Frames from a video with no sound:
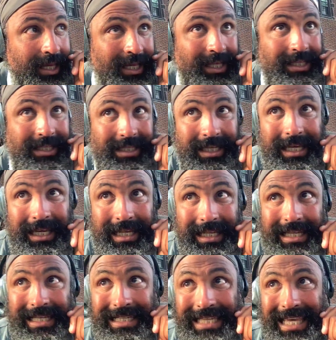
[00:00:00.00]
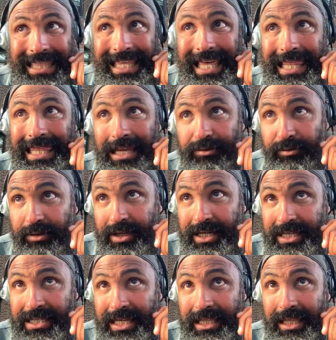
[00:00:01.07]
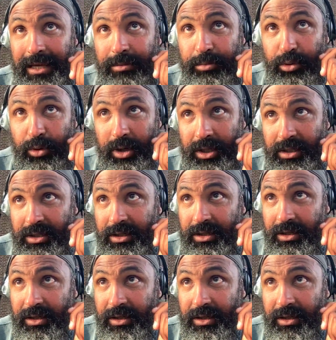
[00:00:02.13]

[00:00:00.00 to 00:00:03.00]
It is at that level. It is at that point